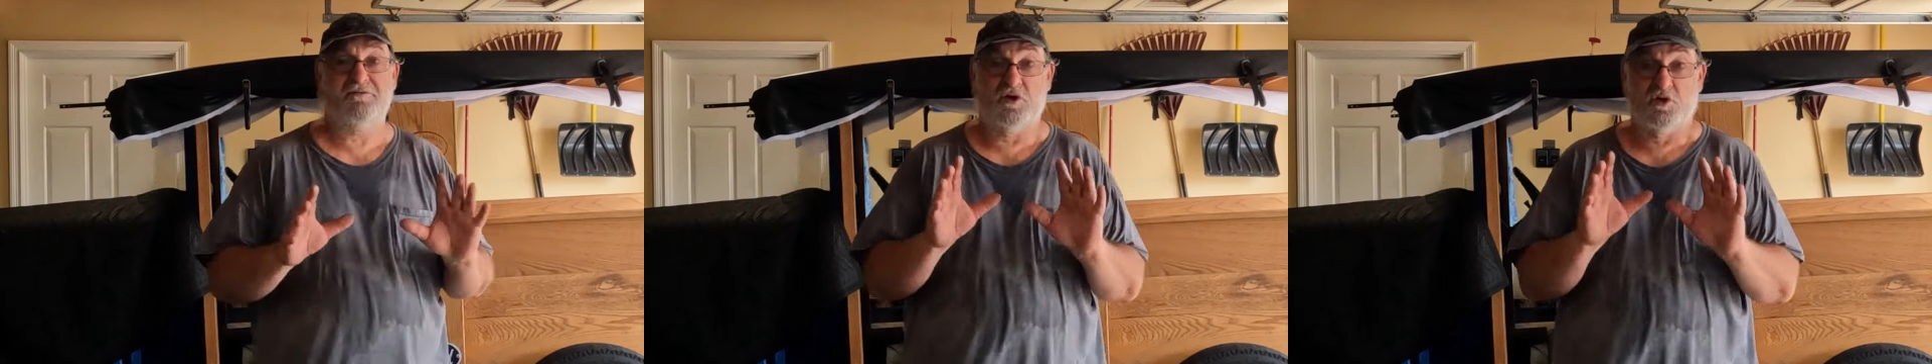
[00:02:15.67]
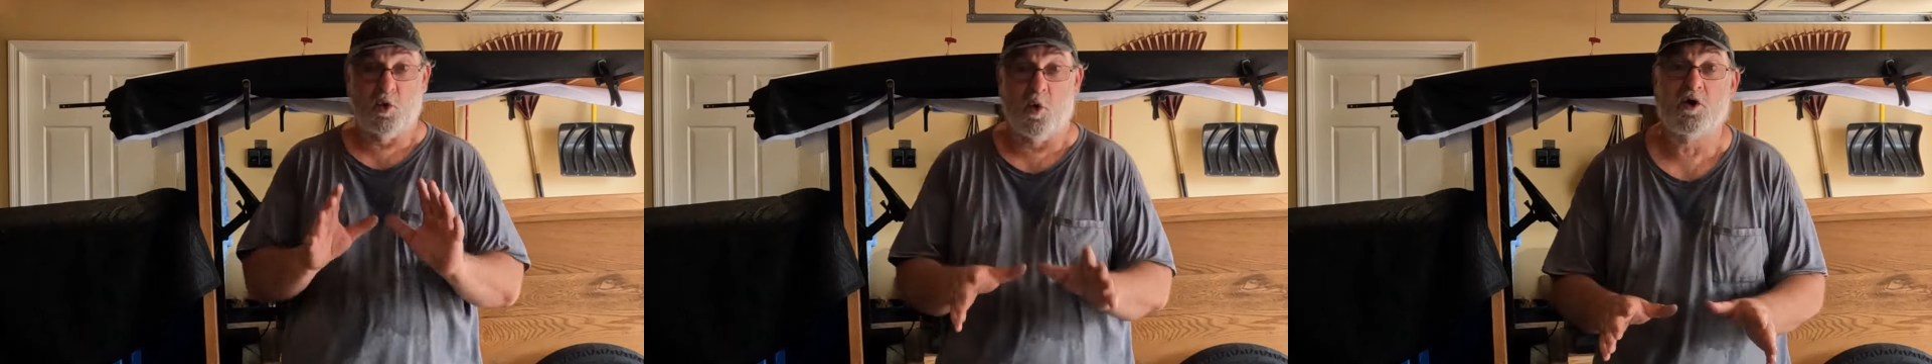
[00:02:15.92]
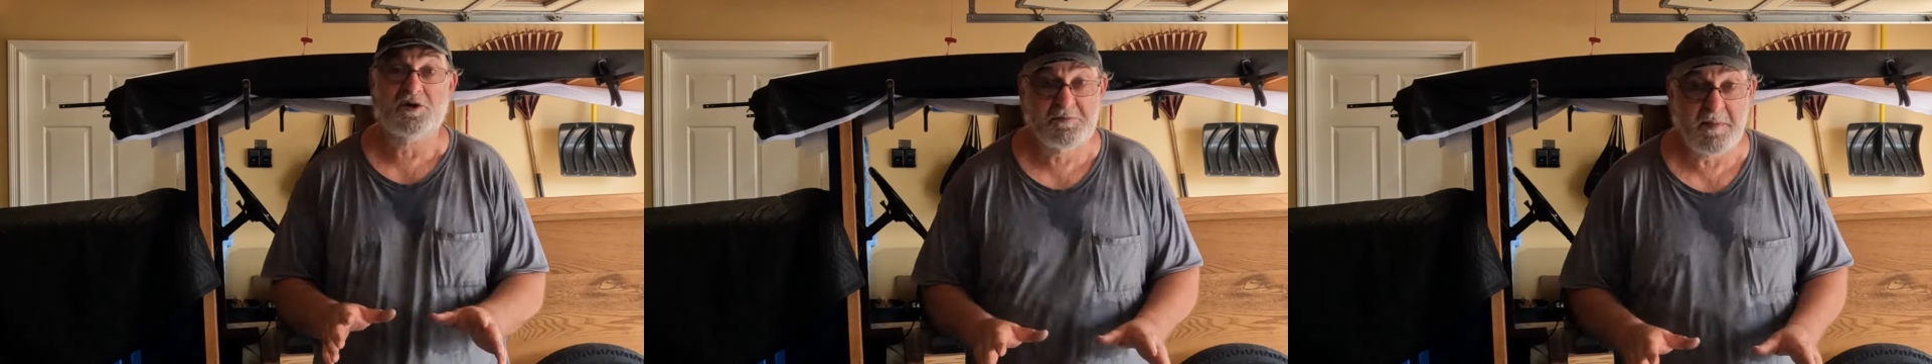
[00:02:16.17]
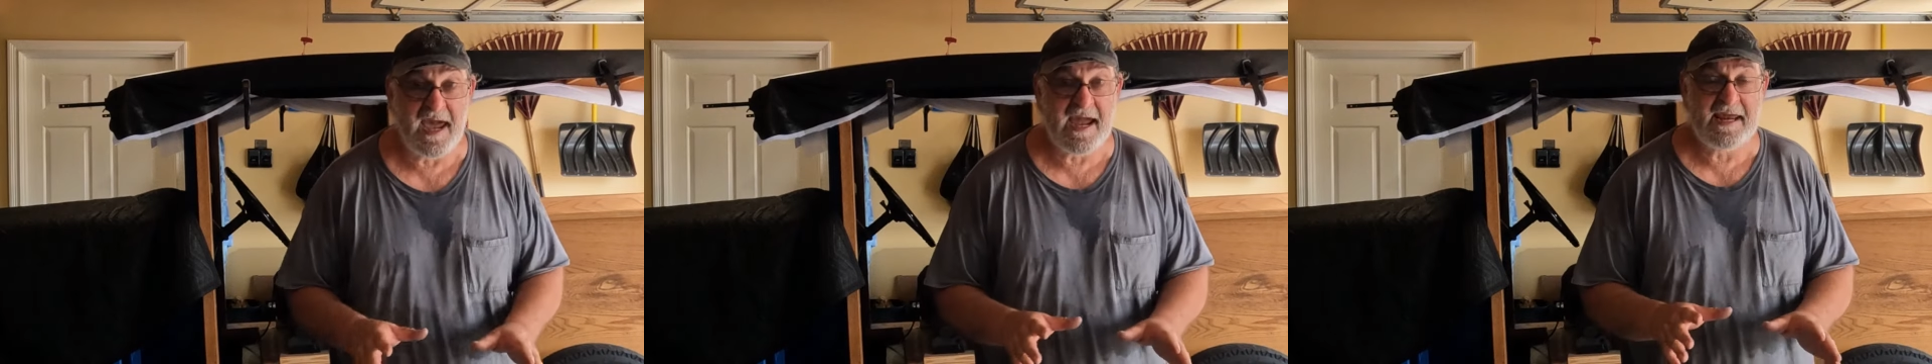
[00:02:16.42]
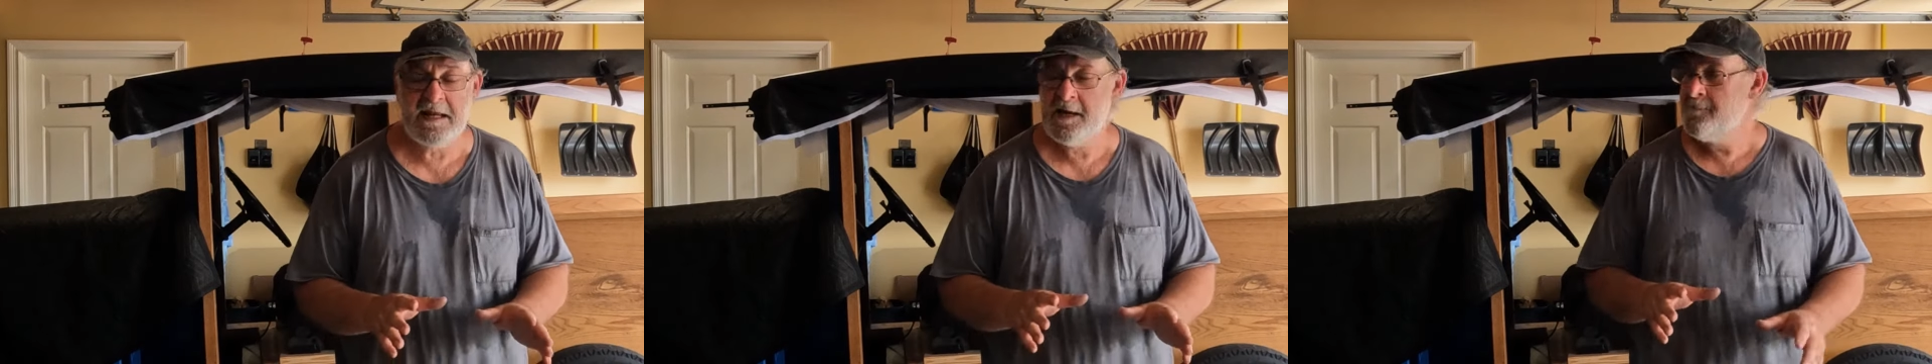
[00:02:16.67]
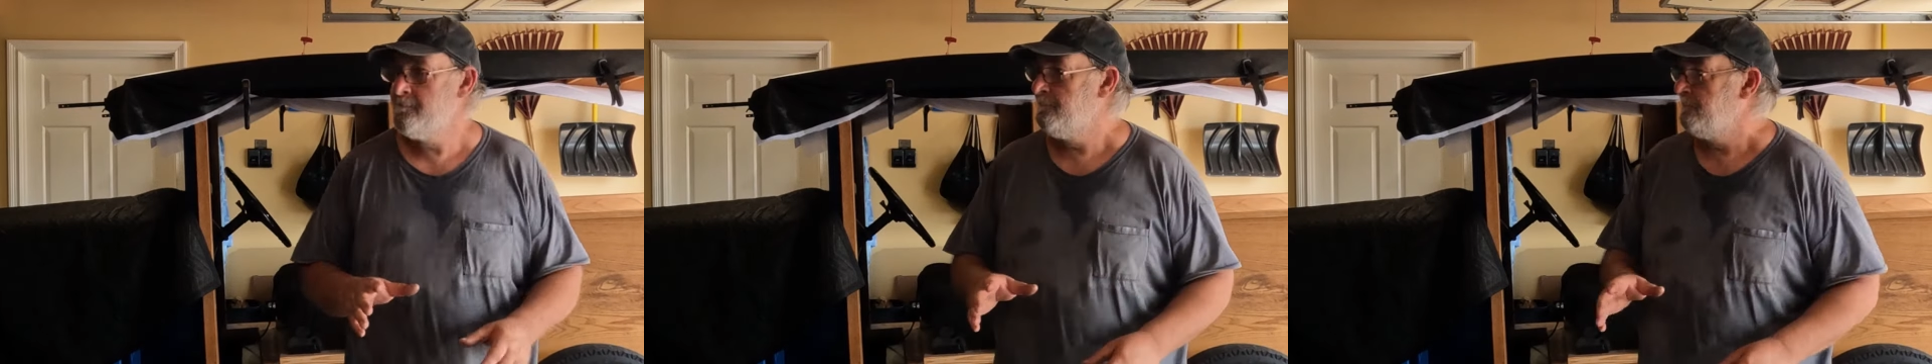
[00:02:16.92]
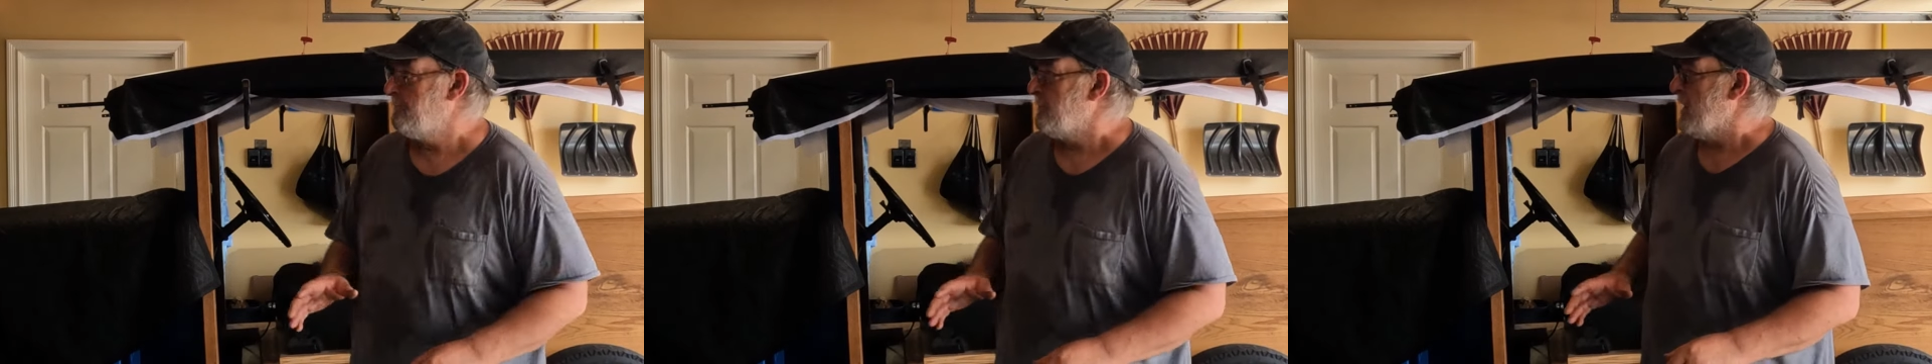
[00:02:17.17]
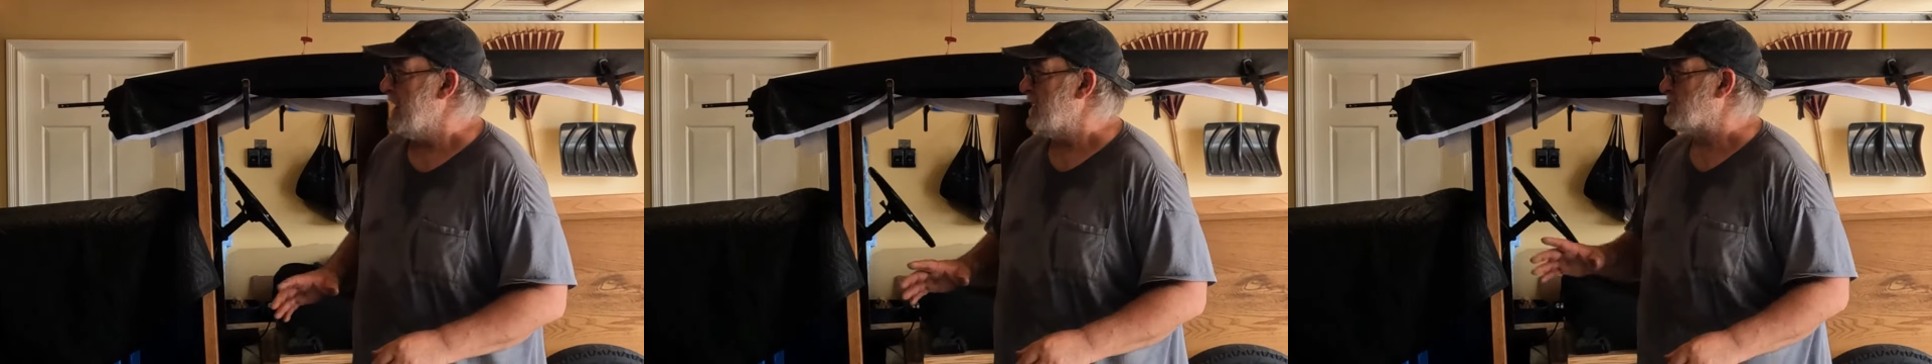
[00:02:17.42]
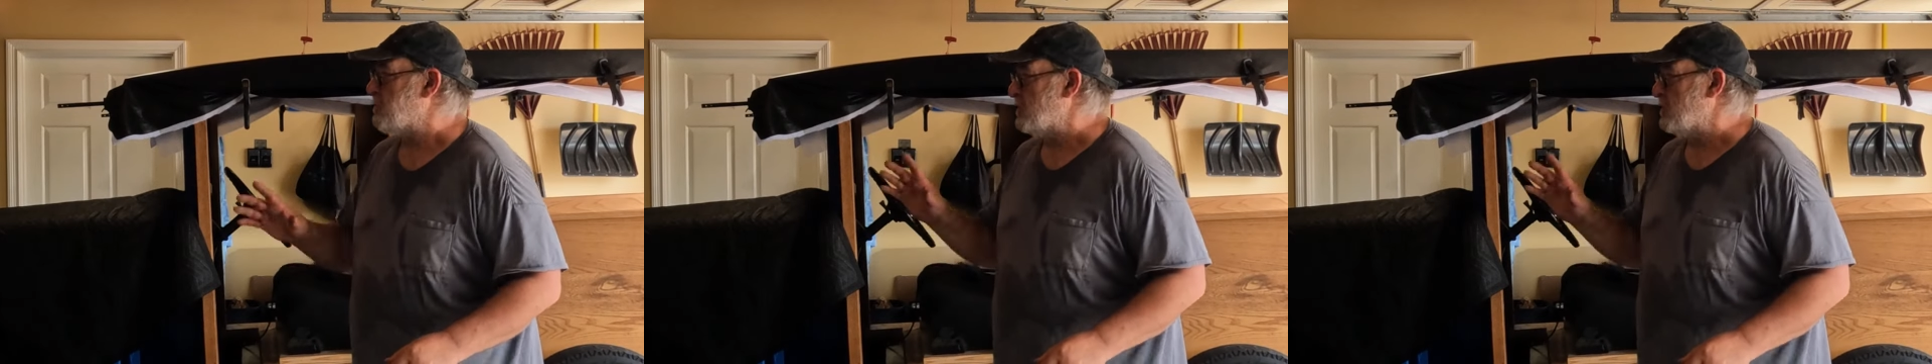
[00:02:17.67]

have the doors made. It's